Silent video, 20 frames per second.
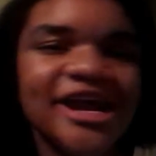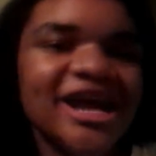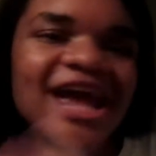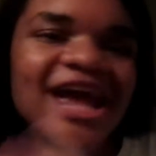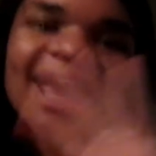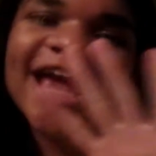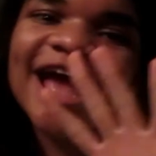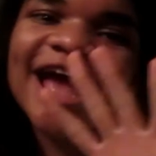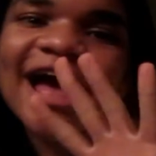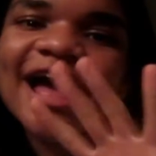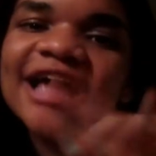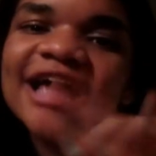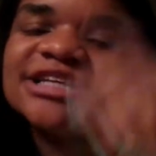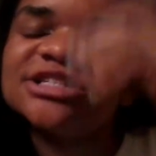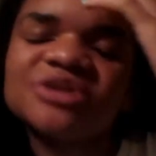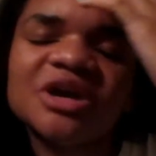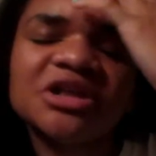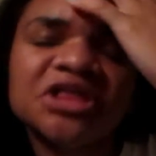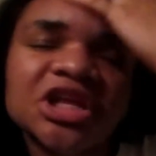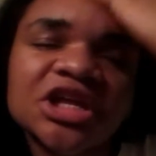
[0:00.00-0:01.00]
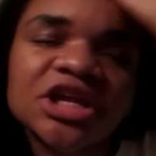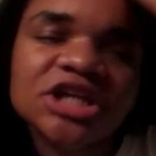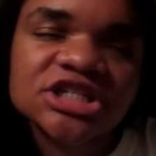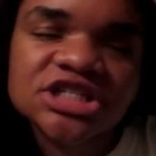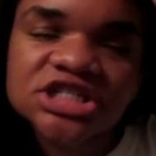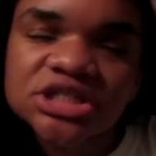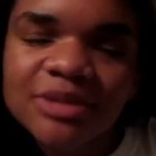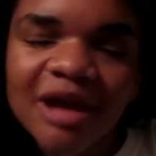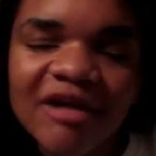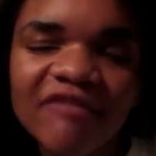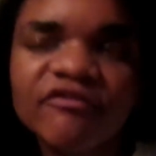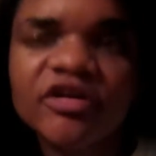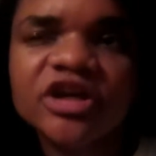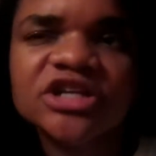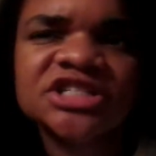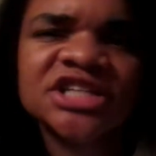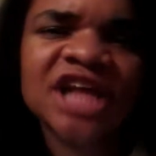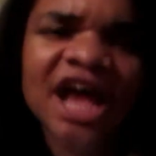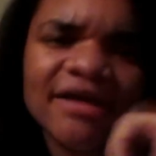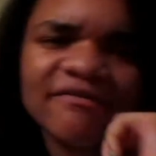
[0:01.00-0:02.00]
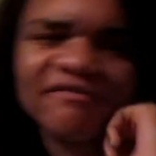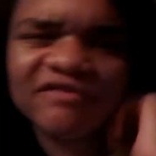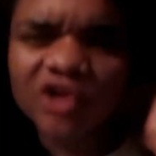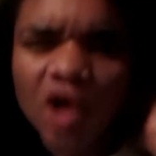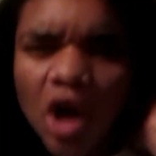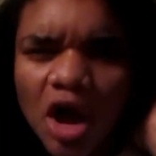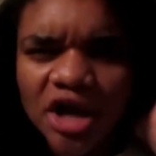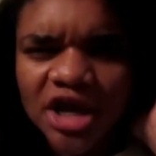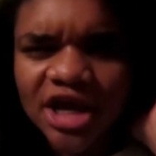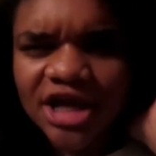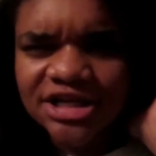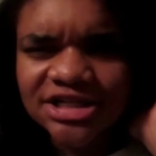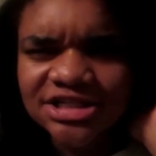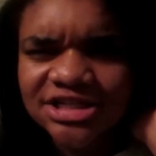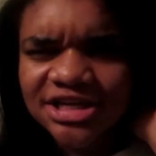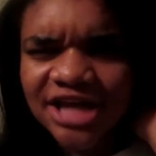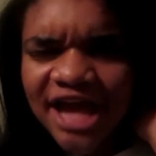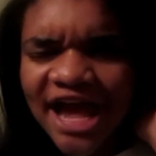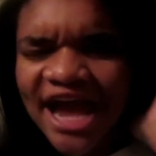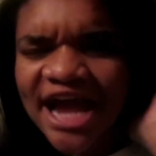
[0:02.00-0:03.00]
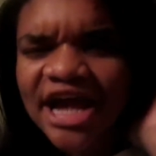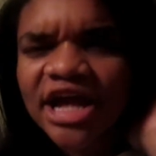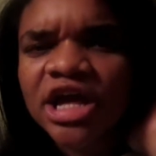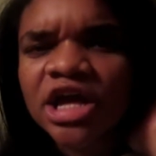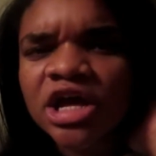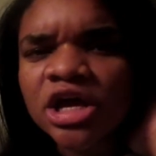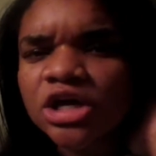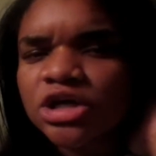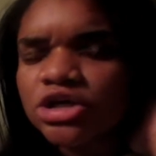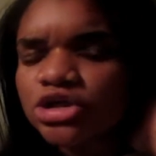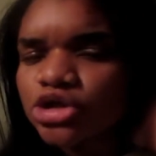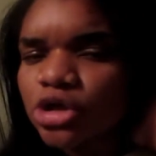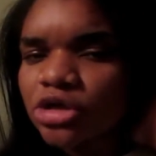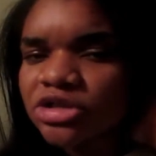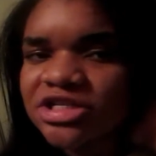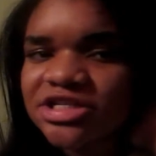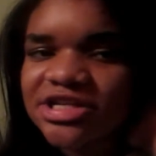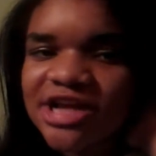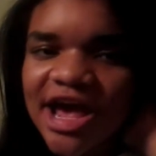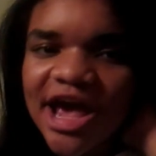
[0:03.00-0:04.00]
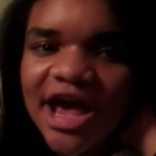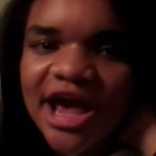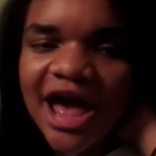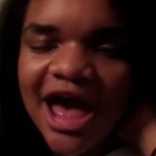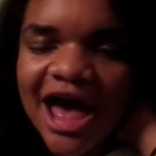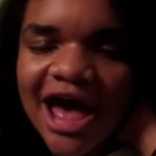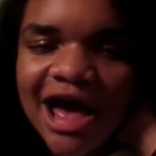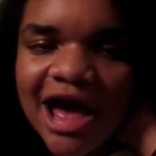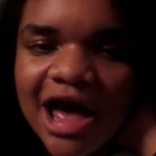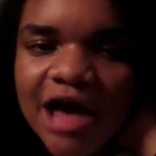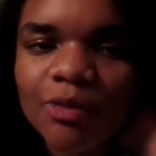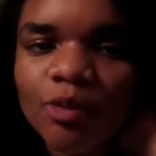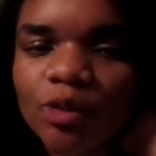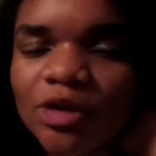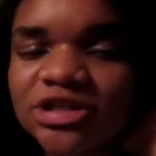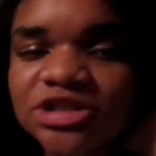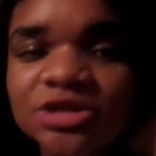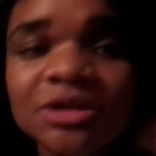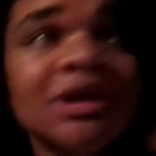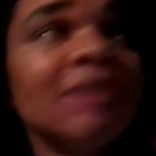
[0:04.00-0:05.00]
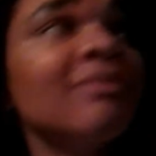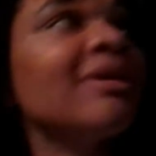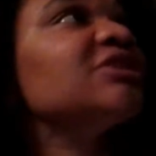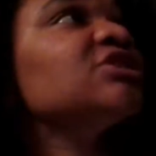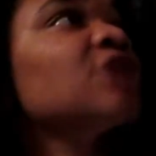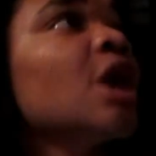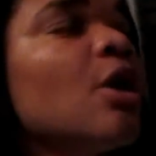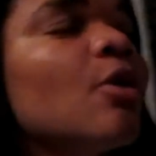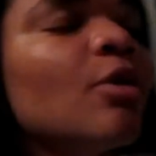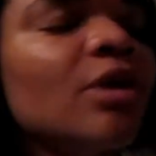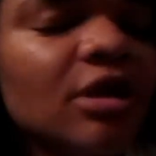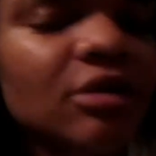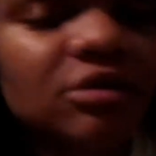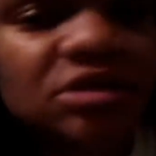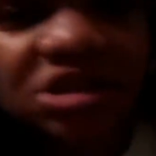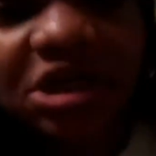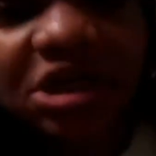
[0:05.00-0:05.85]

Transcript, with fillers: Hey guys, so I think this is my first time vlogging today. So today I went to get my toenails